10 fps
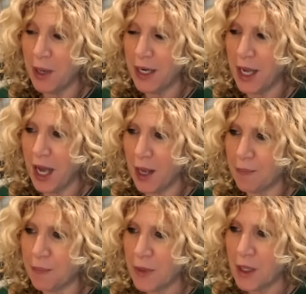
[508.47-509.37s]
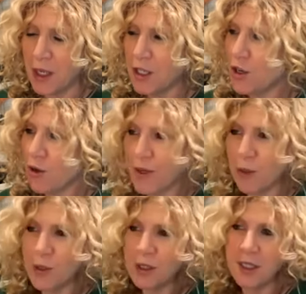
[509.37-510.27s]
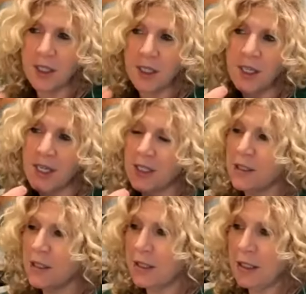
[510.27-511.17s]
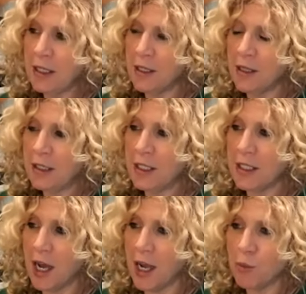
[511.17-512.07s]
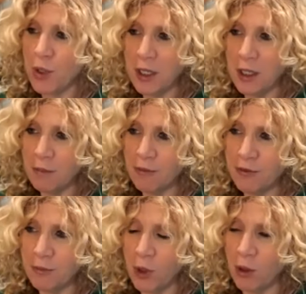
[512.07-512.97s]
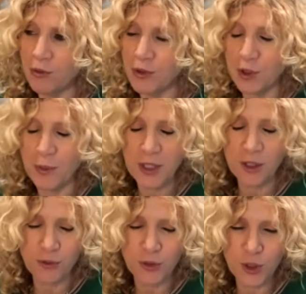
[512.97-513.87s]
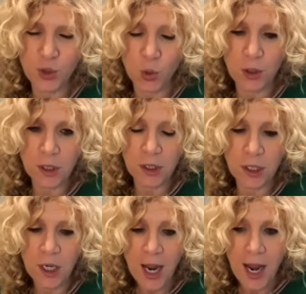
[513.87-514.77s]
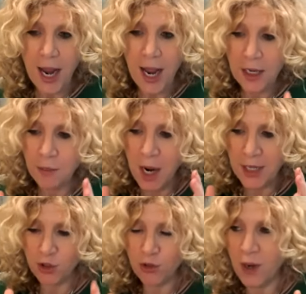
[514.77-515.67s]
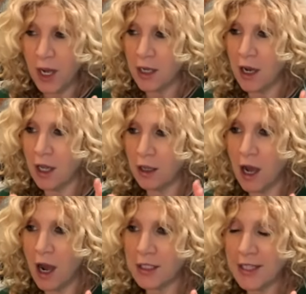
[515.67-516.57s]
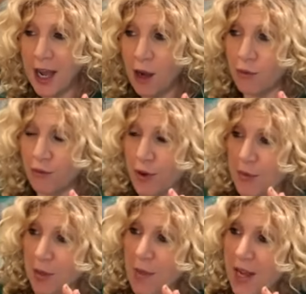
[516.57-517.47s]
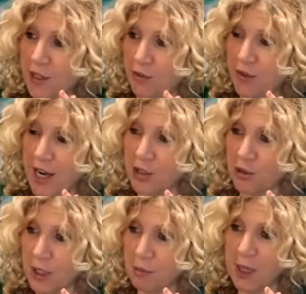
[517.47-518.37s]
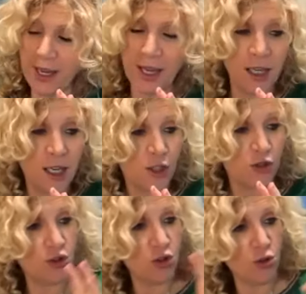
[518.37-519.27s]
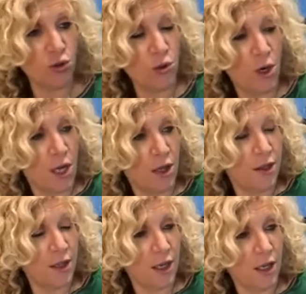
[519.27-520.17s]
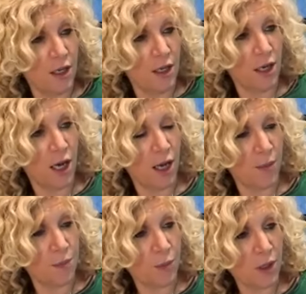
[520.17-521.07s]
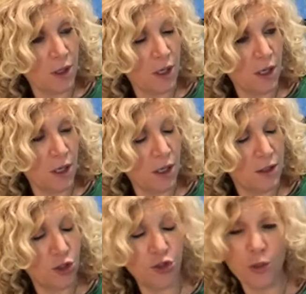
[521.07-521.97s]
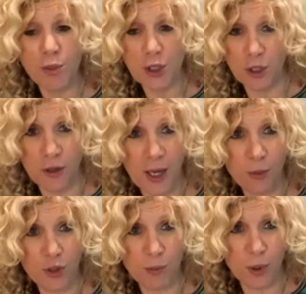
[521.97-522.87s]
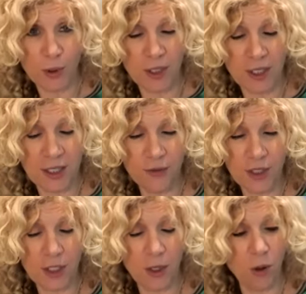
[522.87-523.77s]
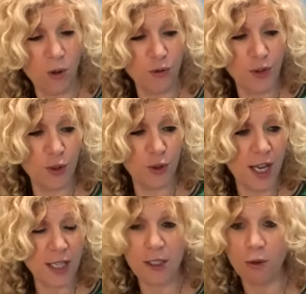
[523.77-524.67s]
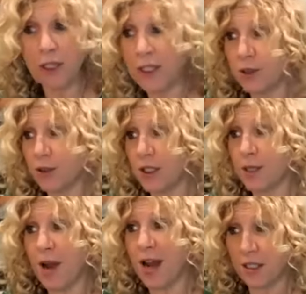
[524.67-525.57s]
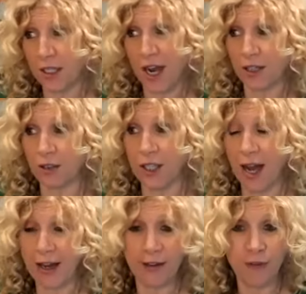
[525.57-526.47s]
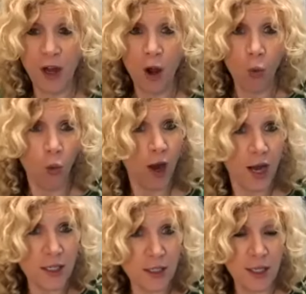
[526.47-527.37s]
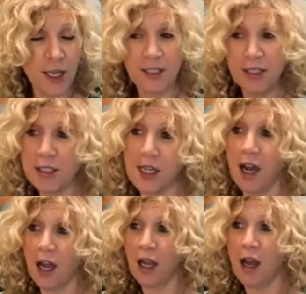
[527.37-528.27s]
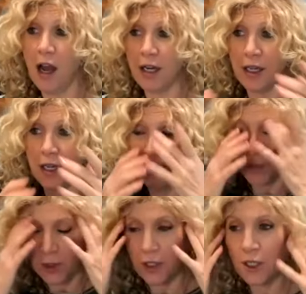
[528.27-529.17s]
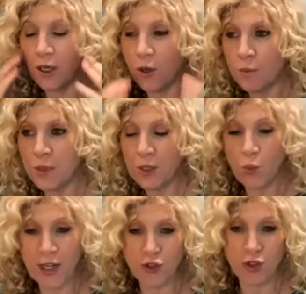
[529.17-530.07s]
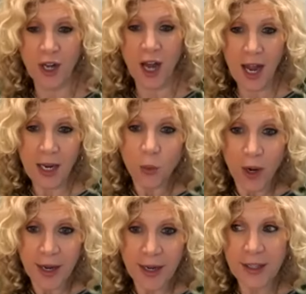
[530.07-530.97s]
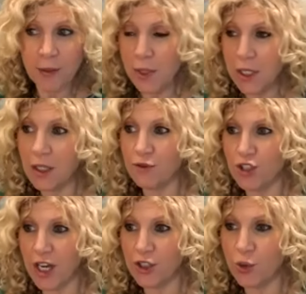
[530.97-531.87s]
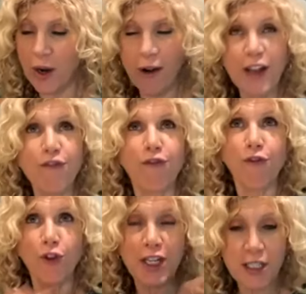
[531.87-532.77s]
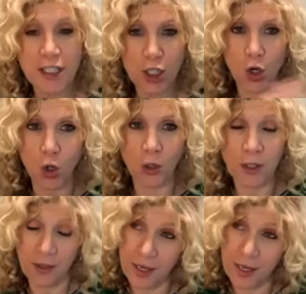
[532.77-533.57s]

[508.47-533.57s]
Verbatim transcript: But, um, you know, there was the, the, the, the, the time when Whole Foods made their first order and my truck got locked out from the manufacturing plant to the um, uh, distributor that was supposed to give it to Whole Foods. And so literally my entire life was stuck on a, you know, Midwestern highway in the middle of January, freezing cold.